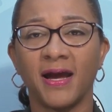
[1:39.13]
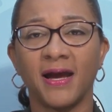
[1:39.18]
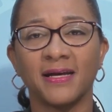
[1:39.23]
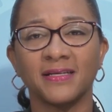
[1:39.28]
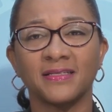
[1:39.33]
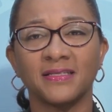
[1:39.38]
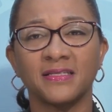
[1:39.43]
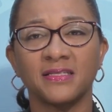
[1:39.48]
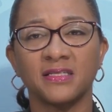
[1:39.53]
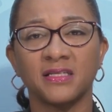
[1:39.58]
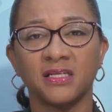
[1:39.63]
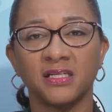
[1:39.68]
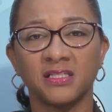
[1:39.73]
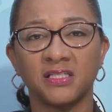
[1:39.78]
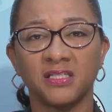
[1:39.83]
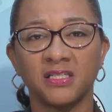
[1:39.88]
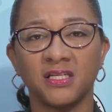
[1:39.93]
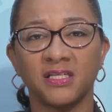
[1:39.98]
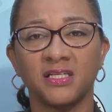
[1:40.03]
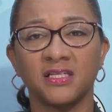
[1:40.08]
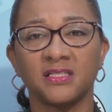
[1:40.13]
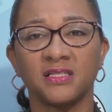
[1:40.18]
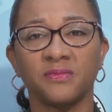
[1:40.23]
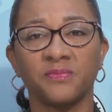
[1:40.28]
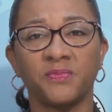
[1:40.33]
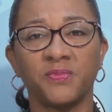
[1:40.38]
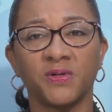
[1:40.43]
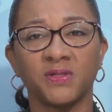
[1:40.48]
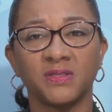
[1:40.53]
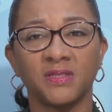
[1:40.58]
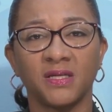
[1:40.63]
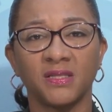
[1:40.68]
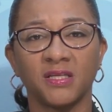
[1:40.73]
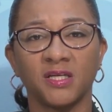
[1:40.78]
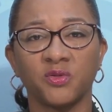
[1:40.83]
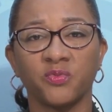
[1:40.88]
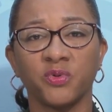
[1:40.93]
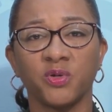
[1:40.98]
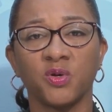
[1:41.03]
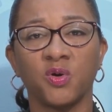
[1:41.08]
As such, it is important
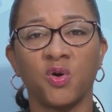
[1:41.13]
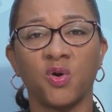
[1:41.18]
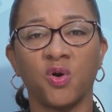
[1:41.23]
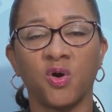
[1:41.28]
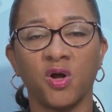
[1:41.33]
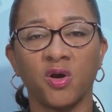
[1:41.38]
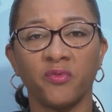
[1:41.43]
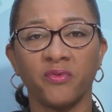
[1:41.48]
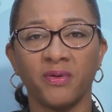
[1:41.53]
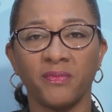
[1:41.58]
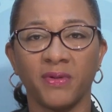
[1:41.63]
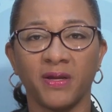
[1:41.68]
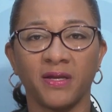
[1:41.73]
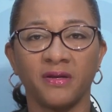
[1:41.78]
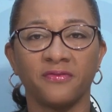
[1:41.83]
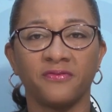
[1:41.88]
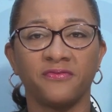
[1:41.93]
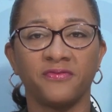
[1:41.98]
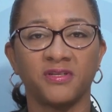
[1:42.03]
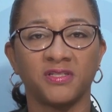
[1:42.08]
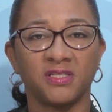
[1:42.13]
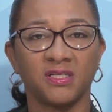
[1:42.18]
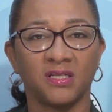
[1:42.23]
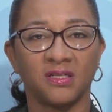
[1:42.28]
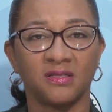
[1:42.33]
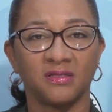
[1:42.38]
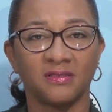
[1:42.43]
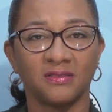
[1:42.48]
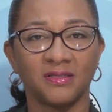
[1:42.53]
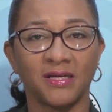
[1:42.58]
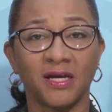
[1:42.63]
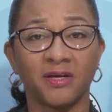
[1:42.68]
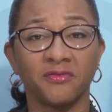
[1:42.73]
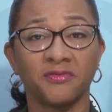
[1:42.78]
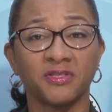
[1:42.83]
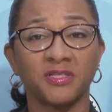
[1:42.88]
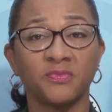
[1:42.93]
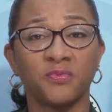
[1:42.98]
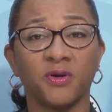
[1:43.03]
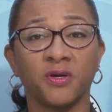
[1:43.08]
that we all remain vigilant and
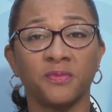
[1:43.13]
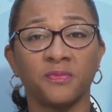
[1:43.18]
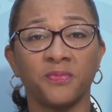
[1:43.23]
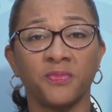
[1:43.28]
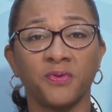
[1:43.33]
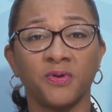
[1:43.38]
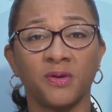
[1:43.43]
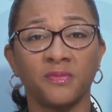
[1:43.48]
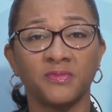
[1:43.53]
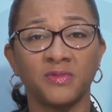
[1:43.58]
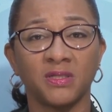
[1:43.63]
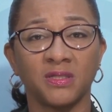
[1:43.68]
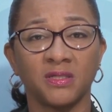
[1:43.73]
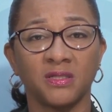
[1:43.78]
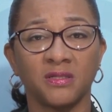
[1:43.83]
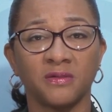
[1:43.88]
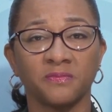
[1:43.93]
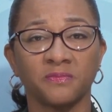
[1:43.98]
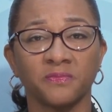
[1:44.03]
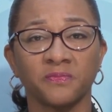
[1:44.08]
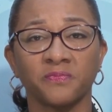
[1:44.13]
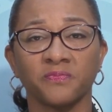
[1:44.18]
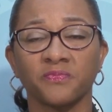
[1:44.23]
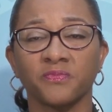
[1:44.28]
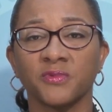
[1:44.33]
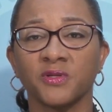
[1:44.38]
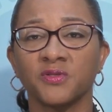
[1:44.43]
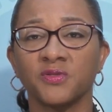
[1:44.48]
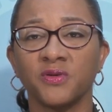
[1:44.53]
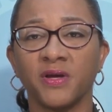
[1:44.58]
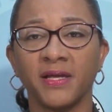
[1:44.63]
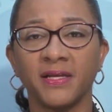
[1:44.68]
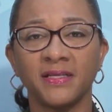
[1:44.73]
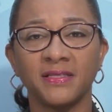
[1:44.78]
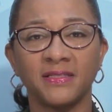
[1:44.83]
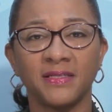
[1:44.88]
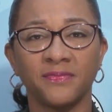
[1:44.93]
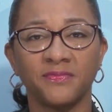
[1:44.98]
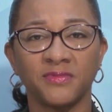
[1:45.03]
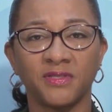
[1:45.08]
respond promptly to any
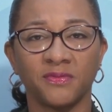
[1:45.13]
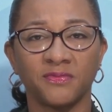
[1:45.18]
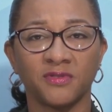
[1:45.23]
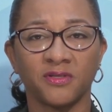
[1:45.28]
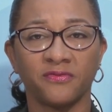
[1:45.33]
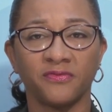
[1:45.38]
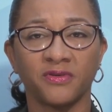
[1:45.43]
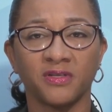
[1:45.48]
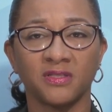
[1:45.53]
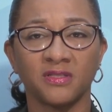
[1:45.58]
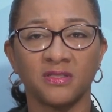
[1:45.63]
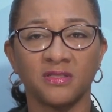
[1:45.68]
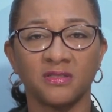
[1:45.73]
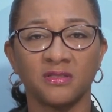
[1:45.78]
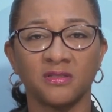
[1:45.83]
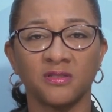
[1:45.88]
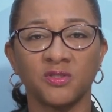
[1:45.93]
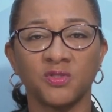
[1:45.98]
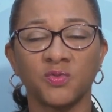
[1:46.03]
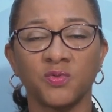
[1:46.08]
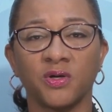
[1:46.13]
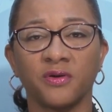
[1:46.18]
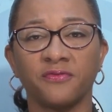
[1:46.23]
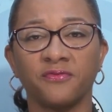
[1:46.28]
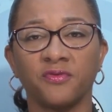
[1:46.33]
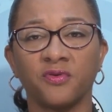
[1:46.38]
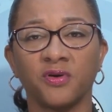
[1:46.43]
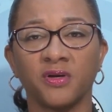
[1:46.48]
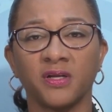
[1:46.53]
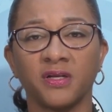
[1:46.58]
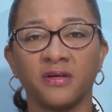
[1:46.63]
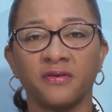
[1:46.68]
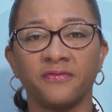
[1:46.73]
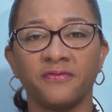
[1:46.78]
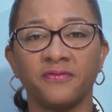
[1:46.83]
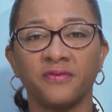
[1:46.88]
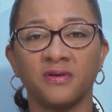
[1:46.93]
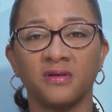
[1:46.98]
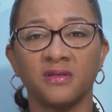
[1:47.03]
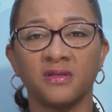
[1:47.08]
symptoms of concern to avoid
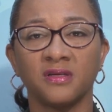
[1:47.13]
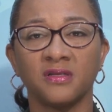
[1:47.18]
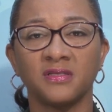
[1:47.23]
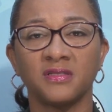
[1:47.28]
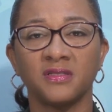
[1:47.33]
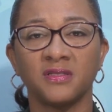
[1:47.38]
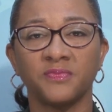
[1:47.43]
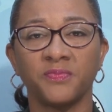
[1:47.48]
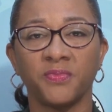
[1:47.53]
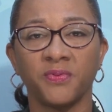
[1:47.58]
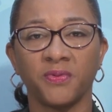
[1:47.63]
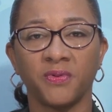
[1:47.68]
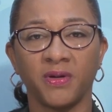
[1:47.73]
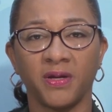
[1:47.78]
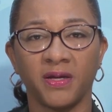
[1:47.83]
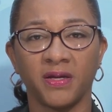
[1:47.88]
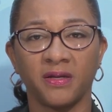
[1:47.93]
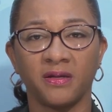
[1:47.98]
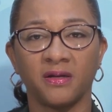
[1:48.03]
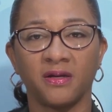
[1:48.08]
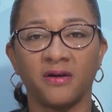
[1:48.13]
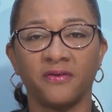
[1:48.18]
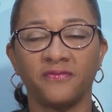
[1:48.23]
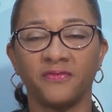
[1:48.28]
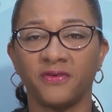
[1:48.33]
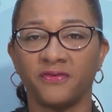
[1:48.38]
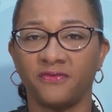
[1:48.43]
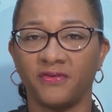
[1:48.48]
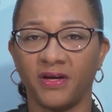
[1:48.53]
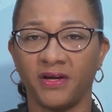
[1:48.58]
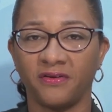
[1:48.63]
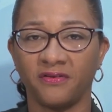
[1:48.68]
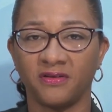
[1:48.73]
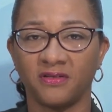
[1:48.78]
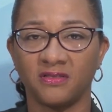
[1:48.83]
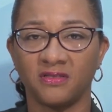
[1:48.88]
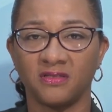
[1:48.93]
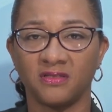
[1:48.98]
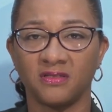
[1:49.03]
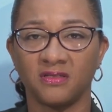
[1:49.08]
further spread of the
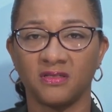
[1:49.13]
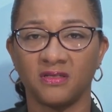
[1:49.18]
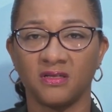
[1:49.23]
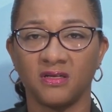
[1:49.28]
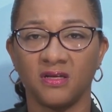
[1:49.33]
virus.